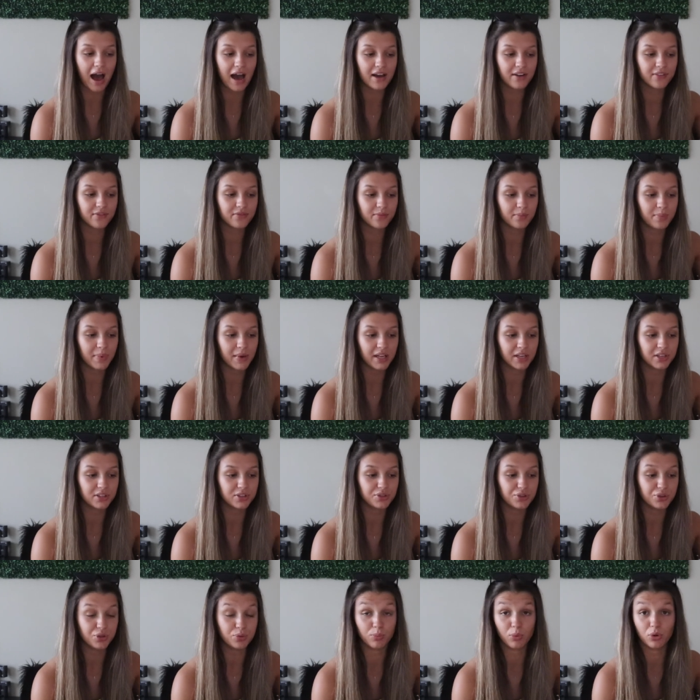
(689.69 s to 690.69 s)
I've been
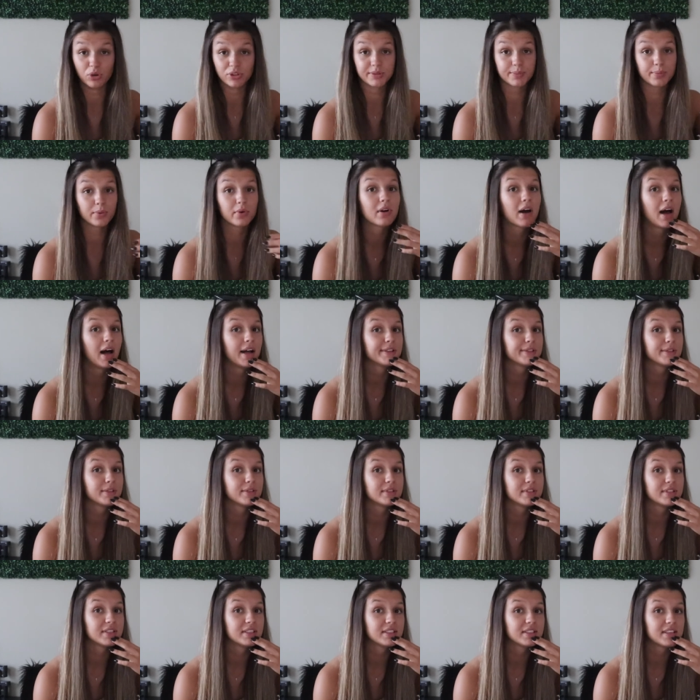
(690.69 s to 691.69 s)
to multiple
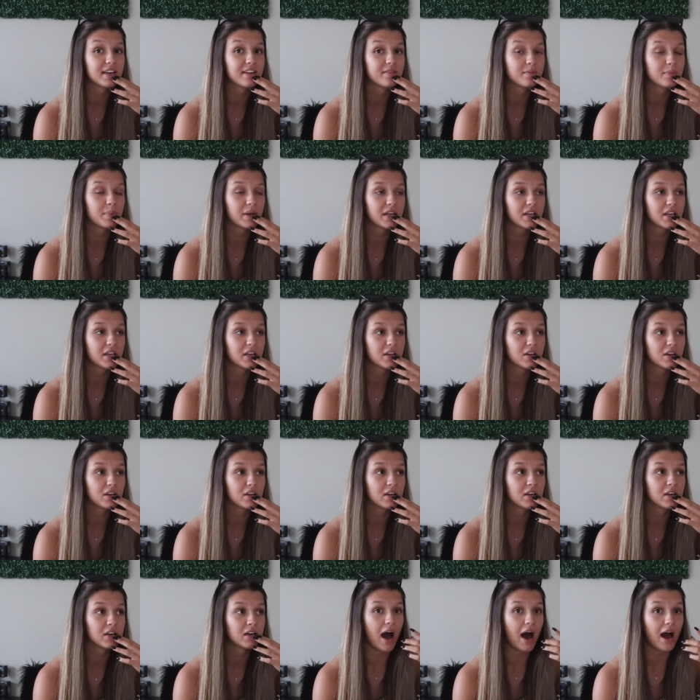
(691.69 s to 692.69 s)
concerts since I've been here.